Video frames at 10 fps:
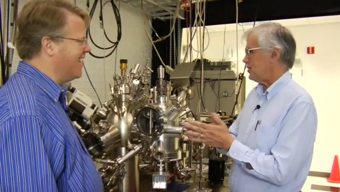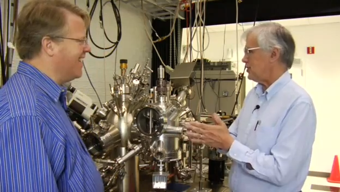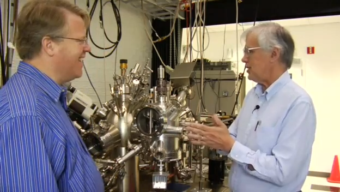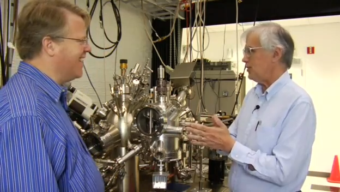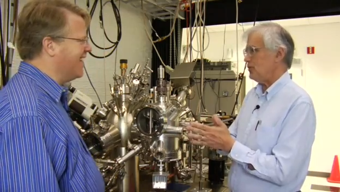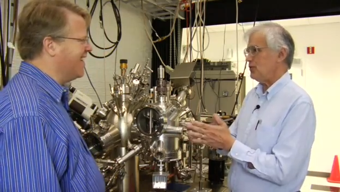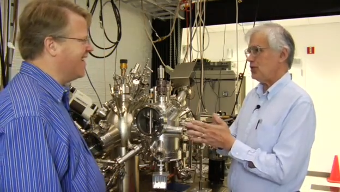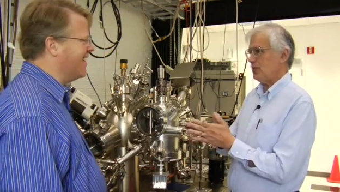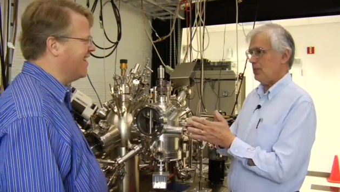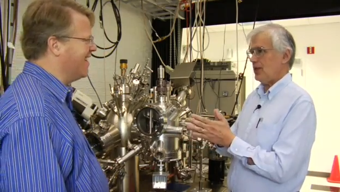Speaker 1: is an
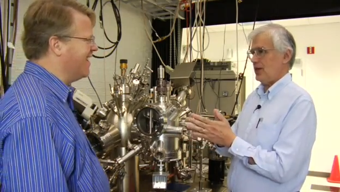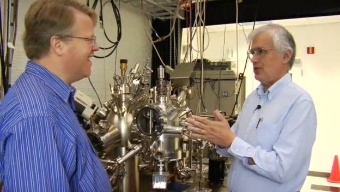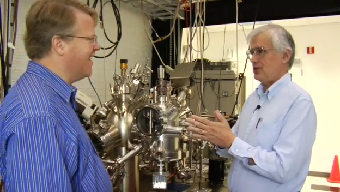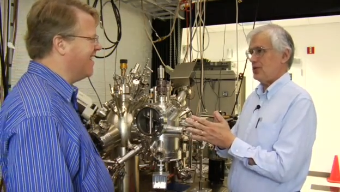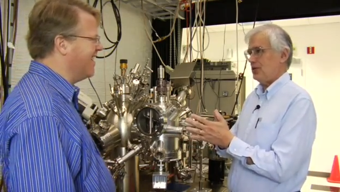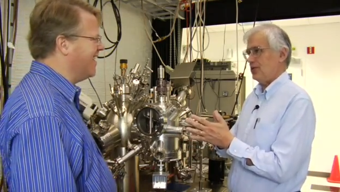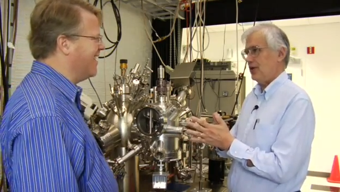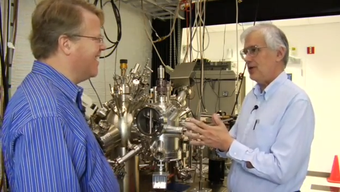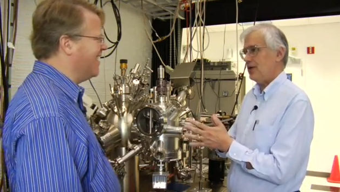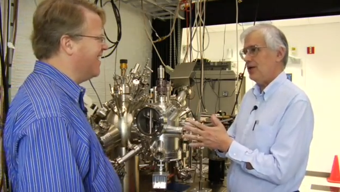unusual place,
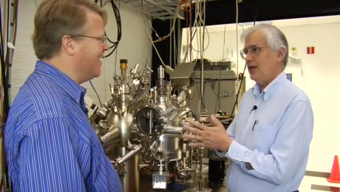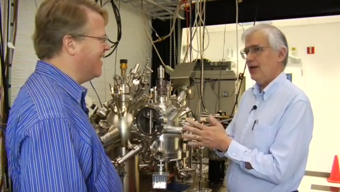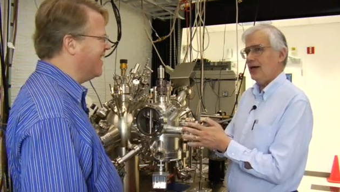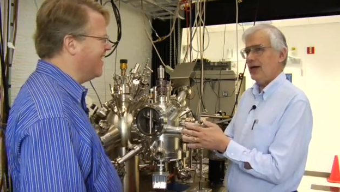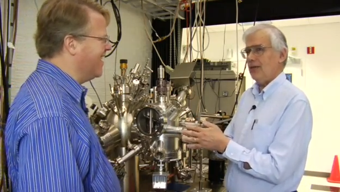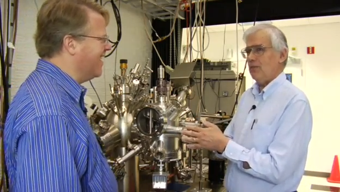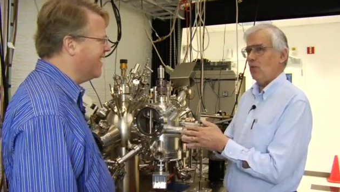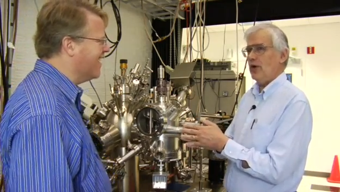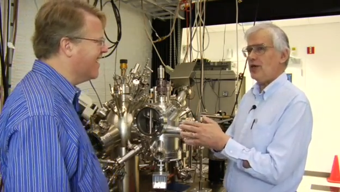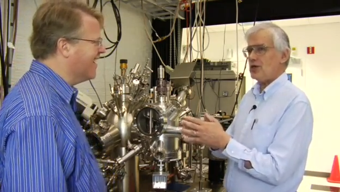right? Uh,
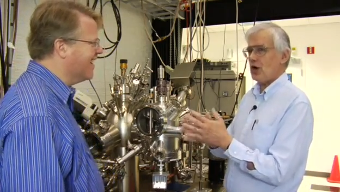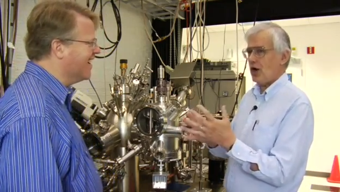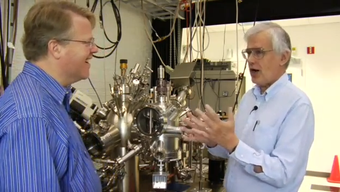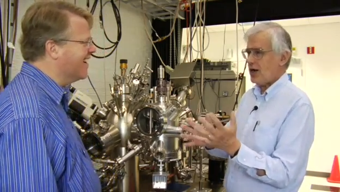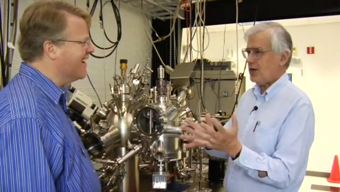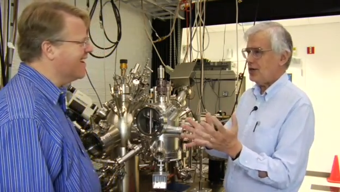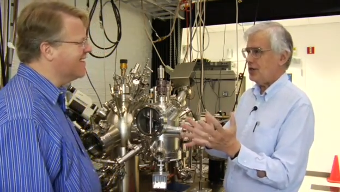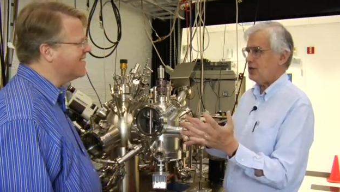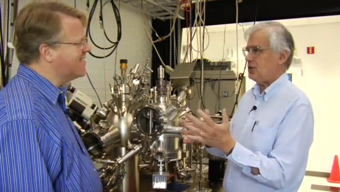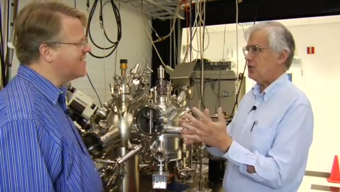we talk
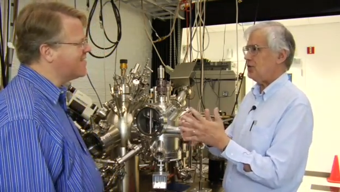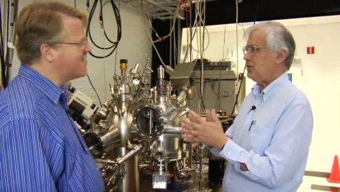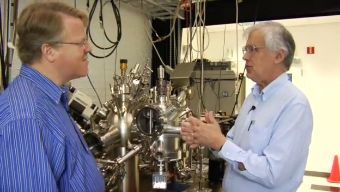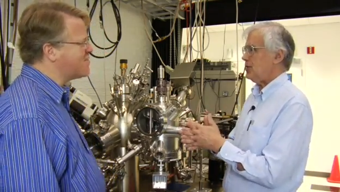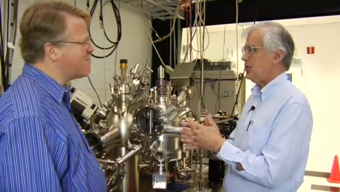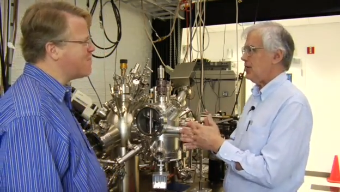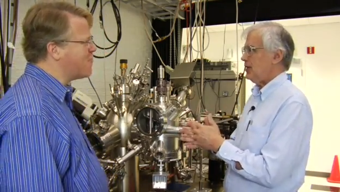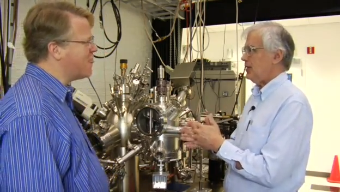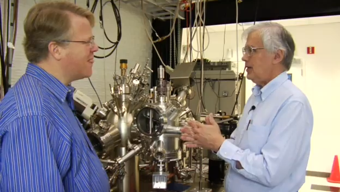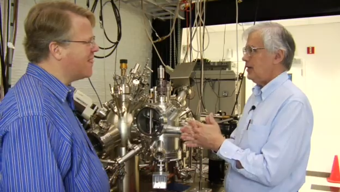to
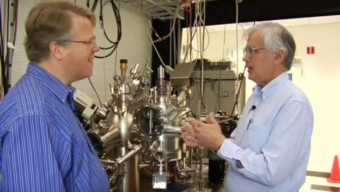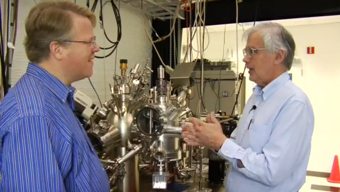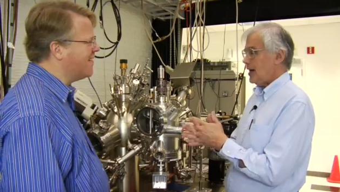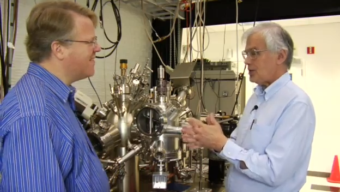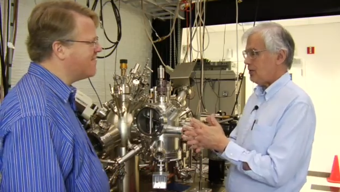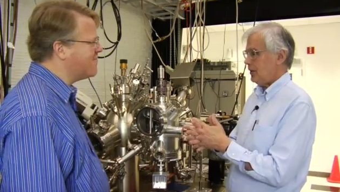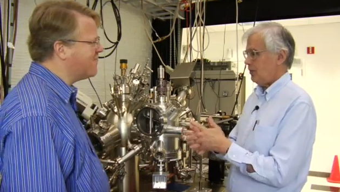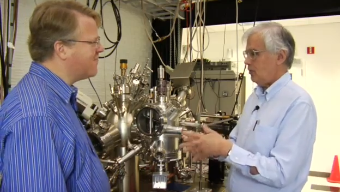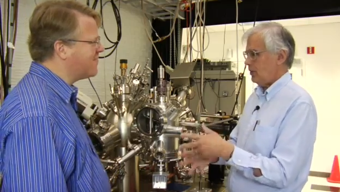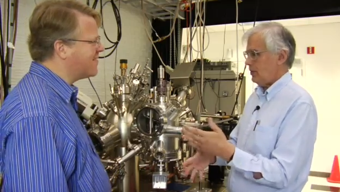lots of
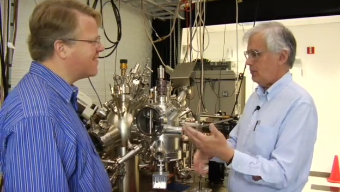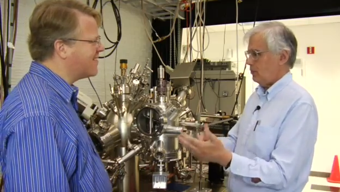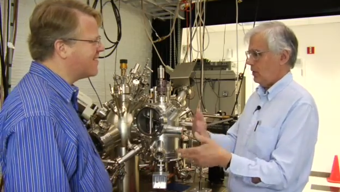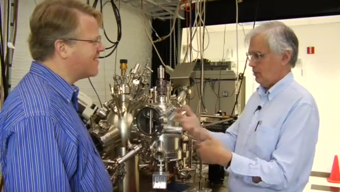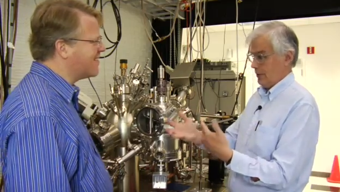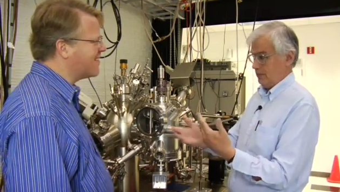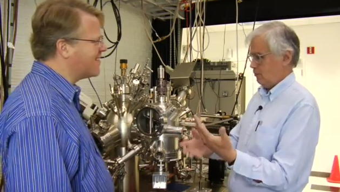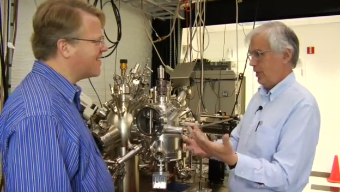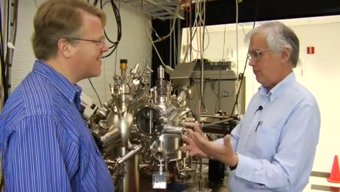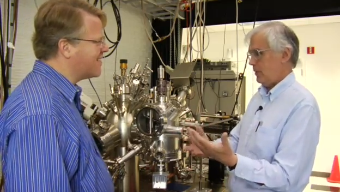people, when we, we,
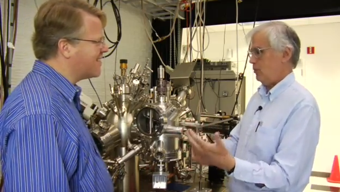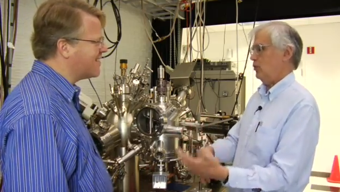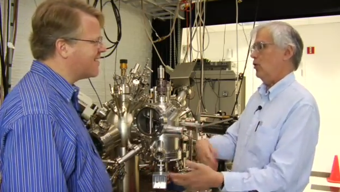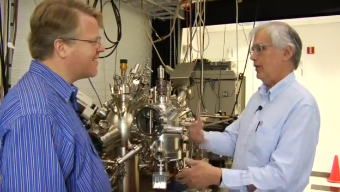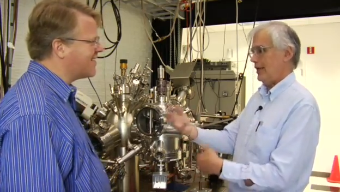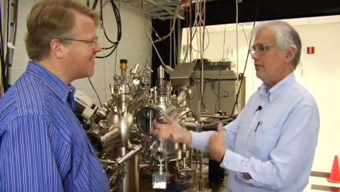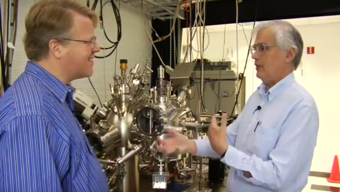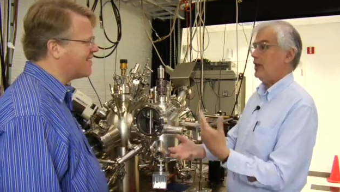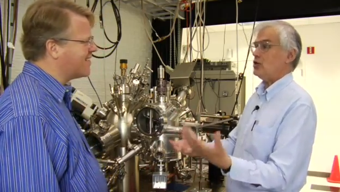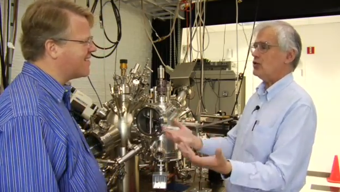we have people who go and
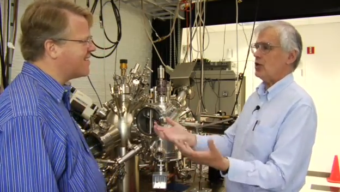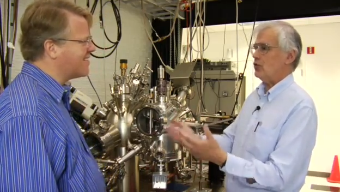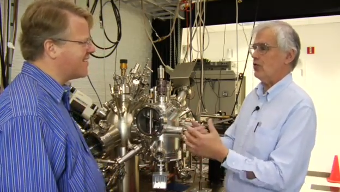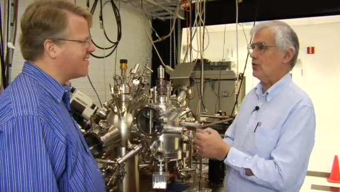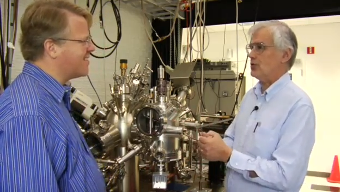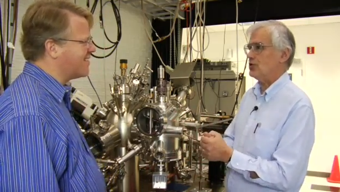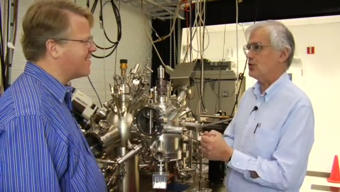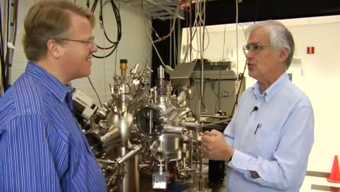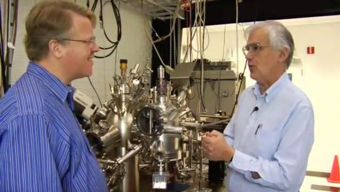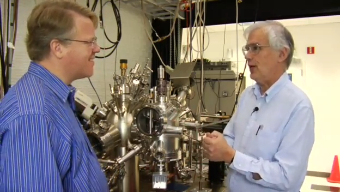give lectures at
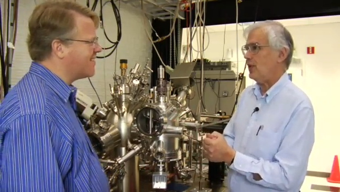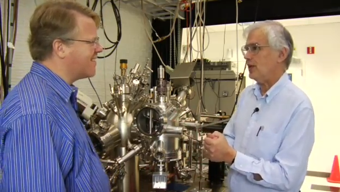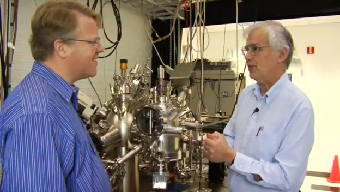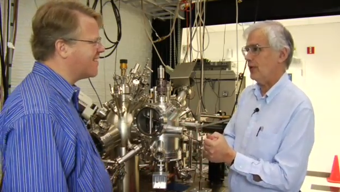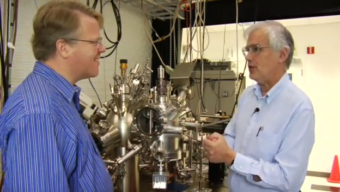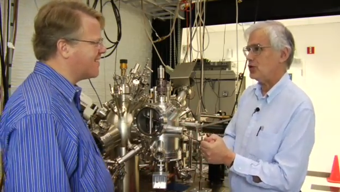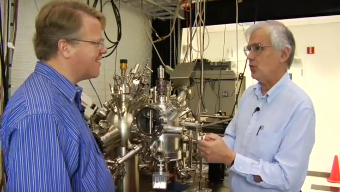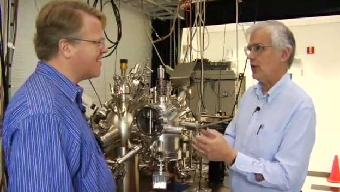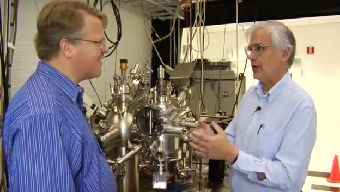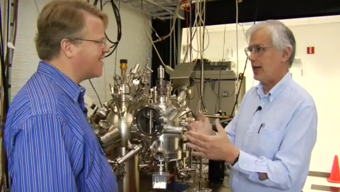universities as well, right?
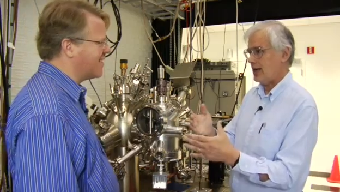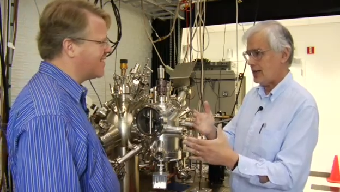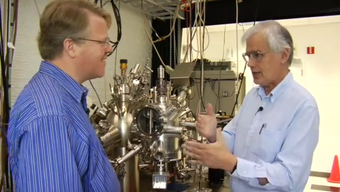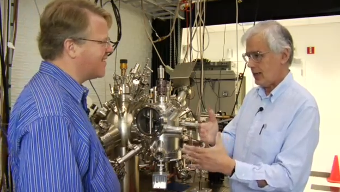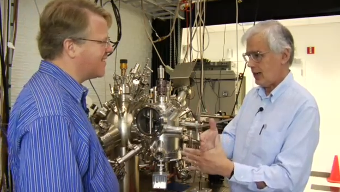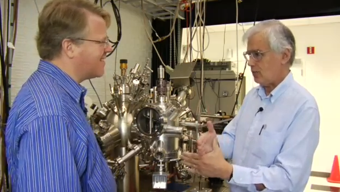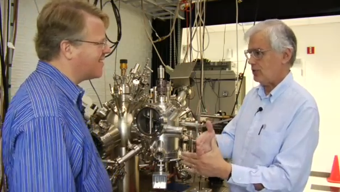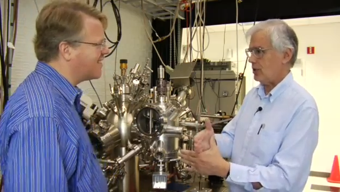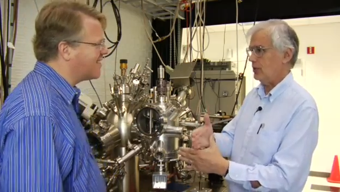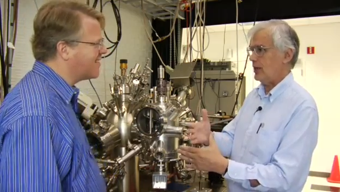So we're in contact
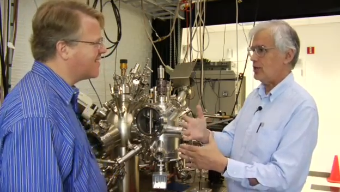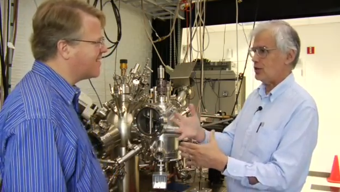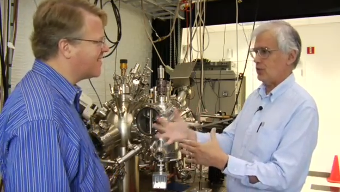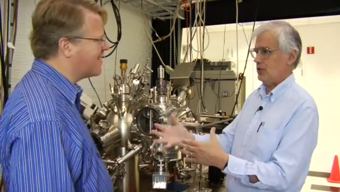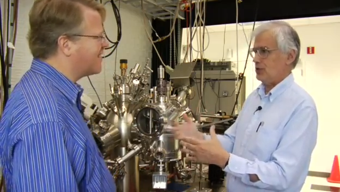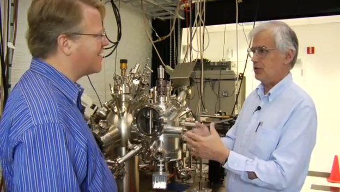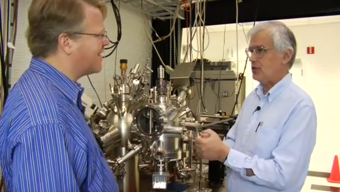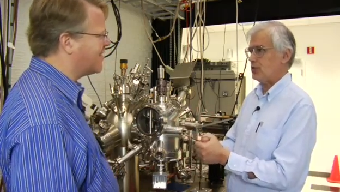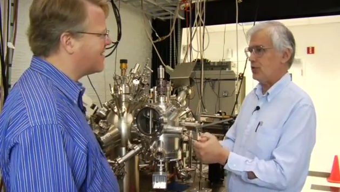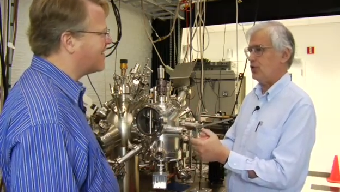with the latest
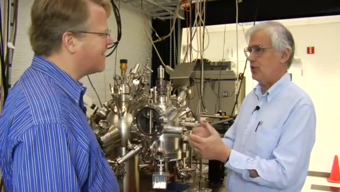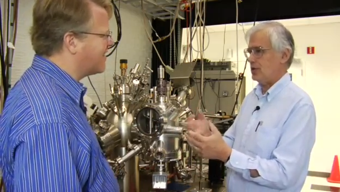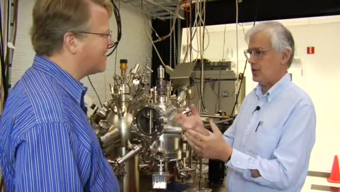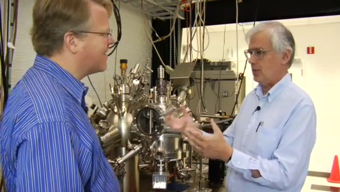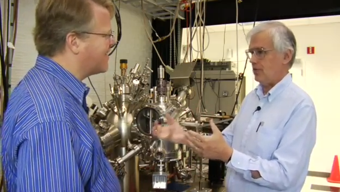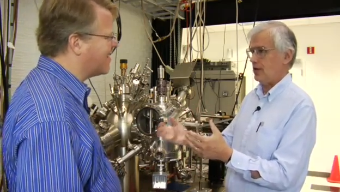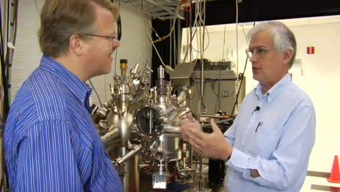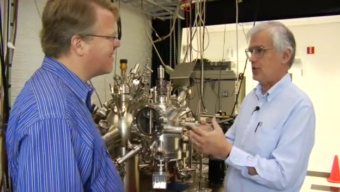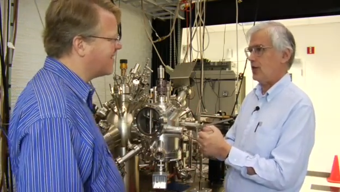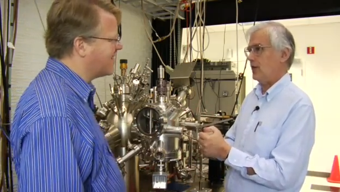research. We're doing some of it
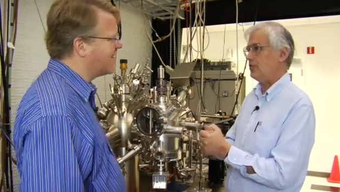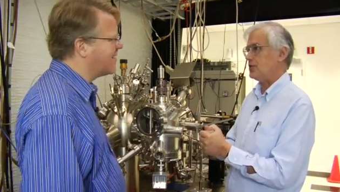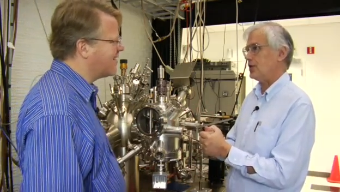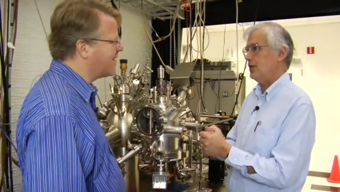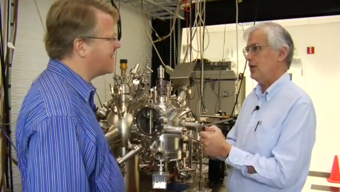ourselves.